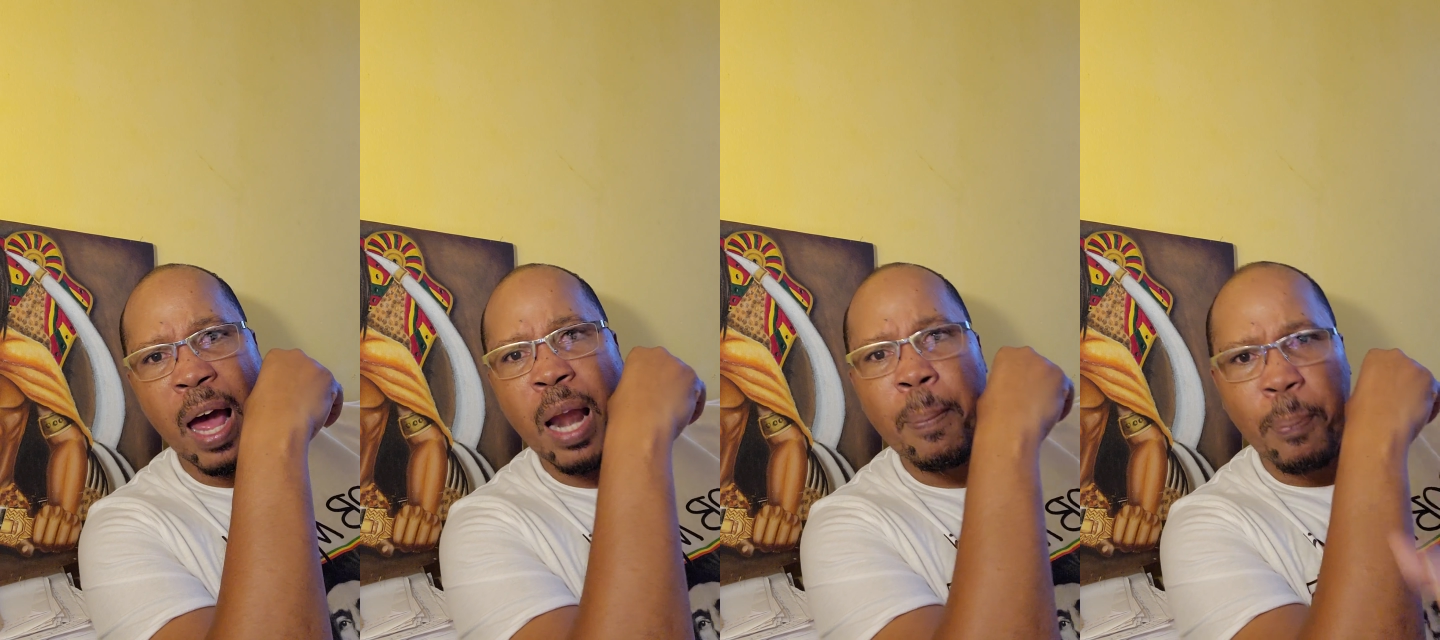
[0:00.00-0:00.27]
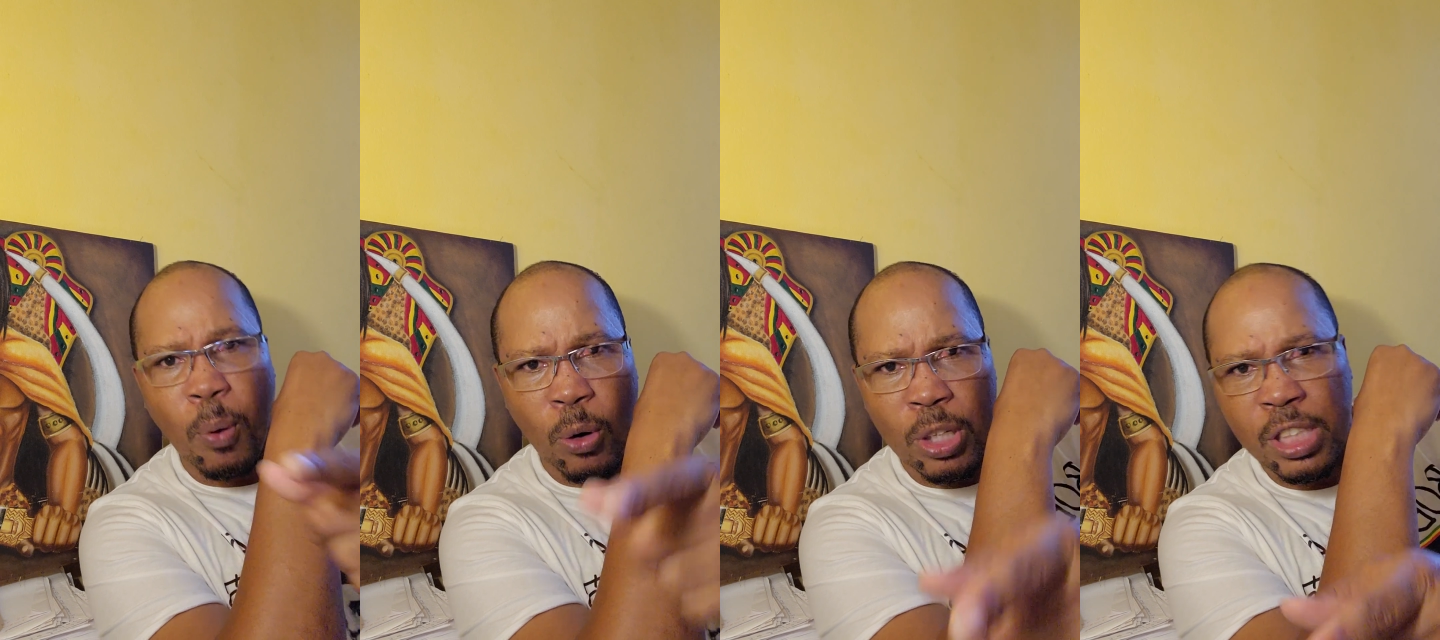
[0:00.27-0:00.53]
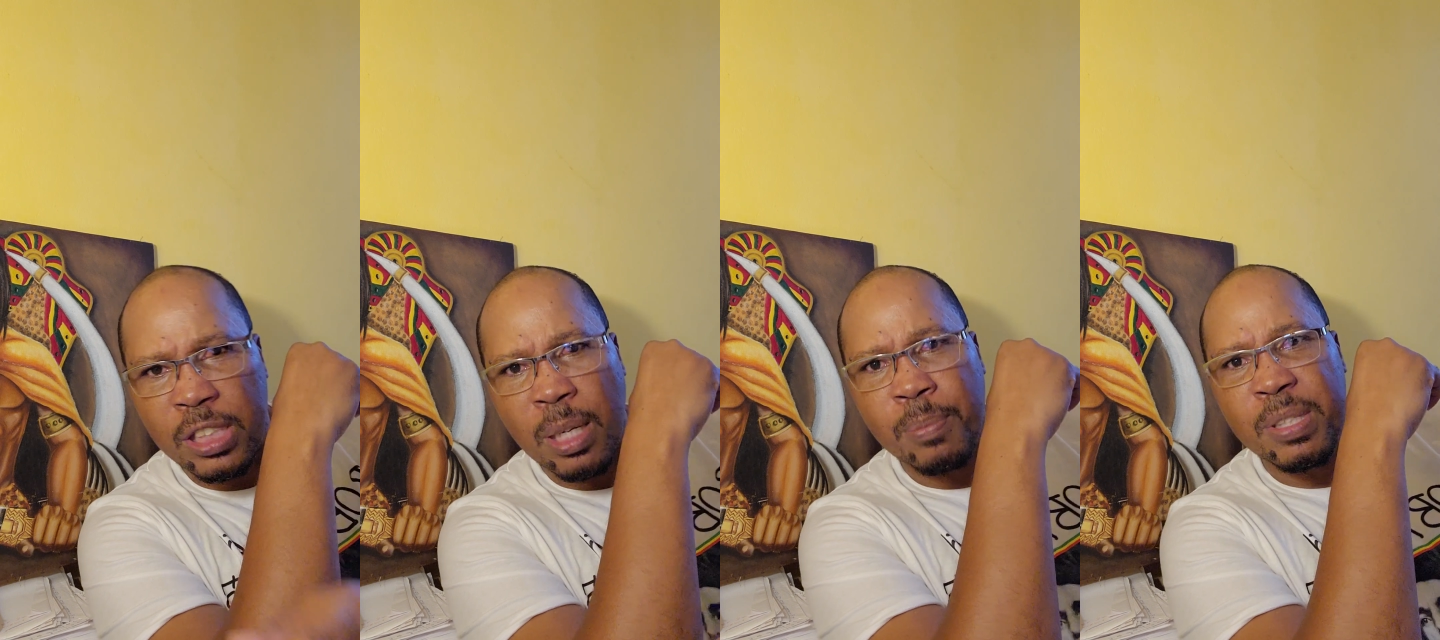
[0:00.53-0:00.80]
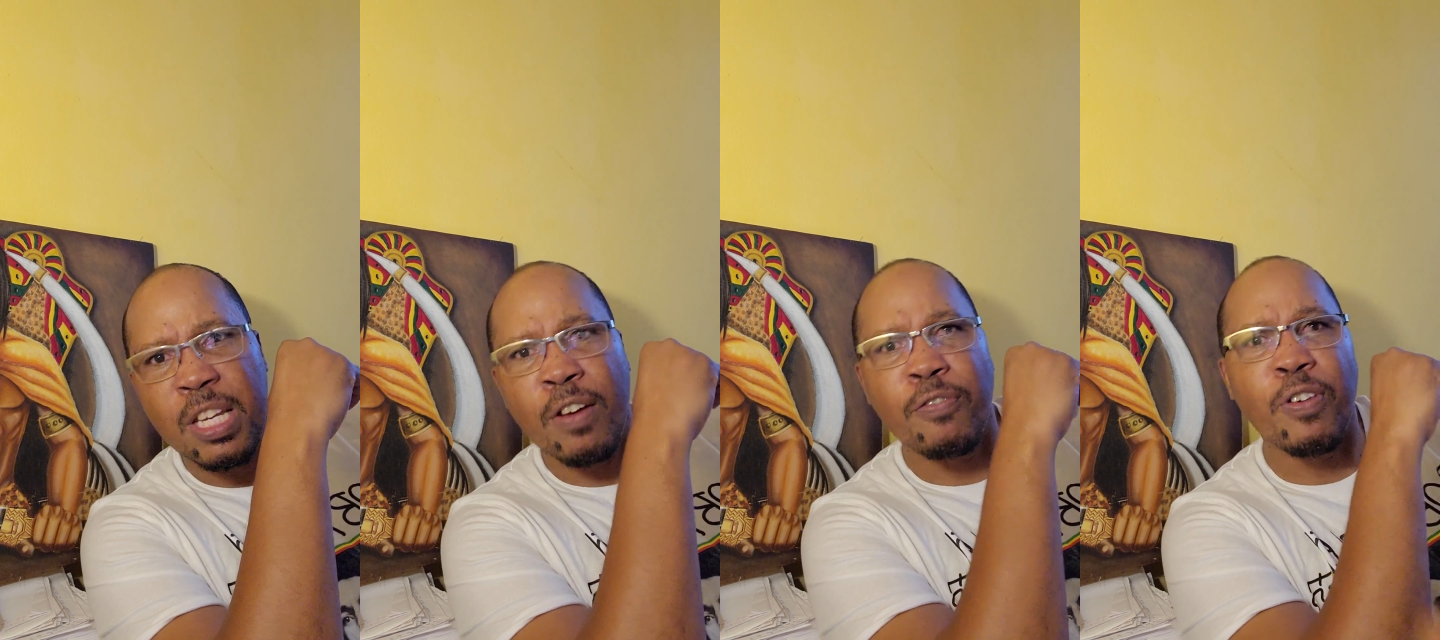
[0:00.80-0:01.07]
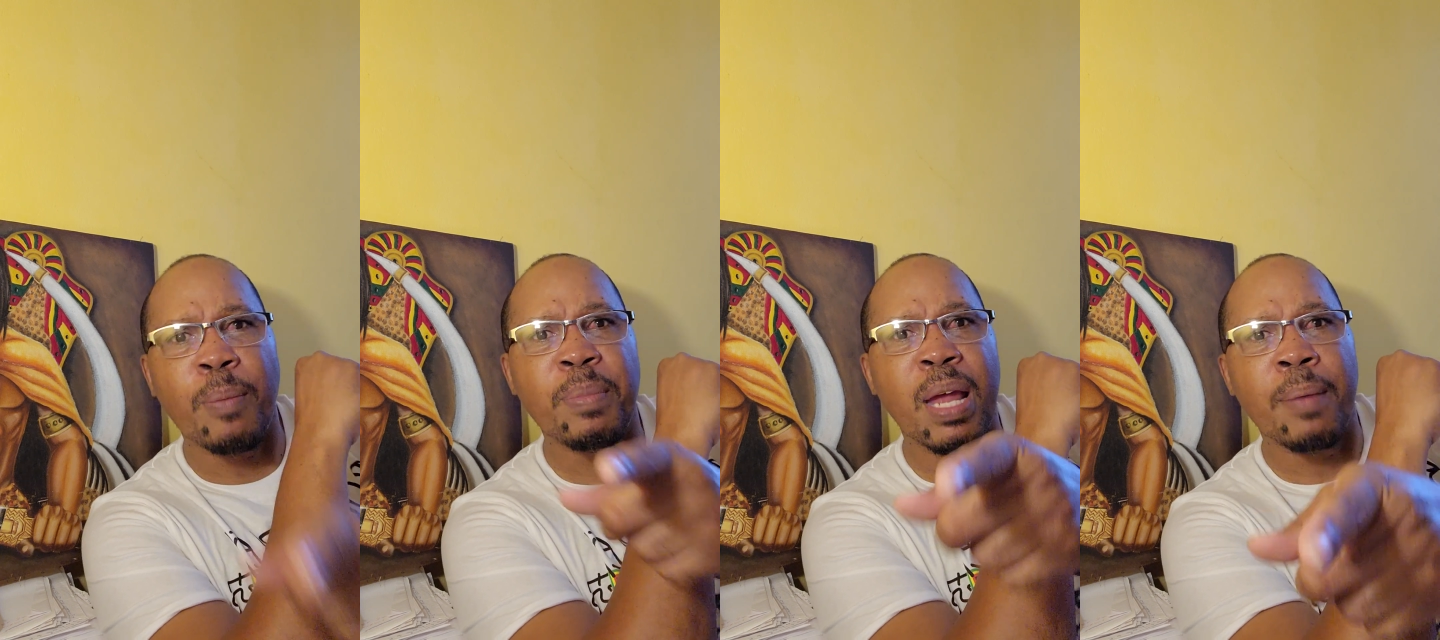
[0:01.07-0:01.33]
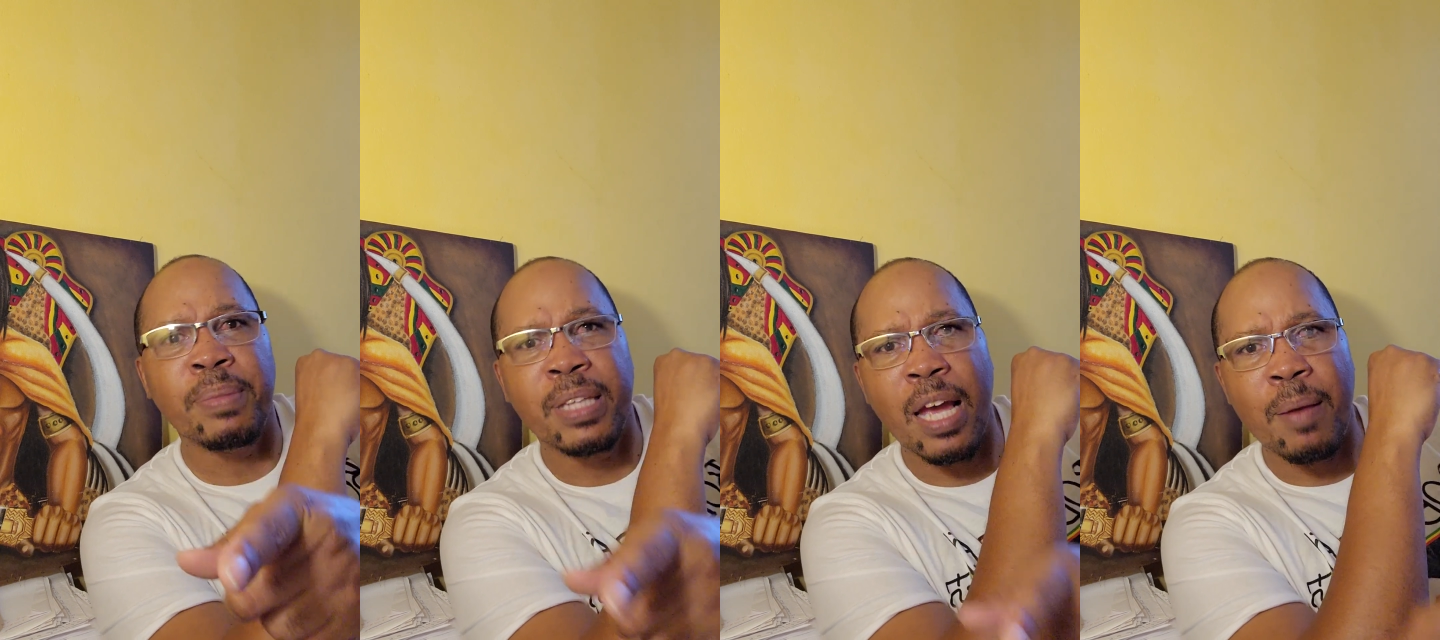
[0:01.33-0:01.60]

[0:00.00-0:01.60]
And the police them see him from them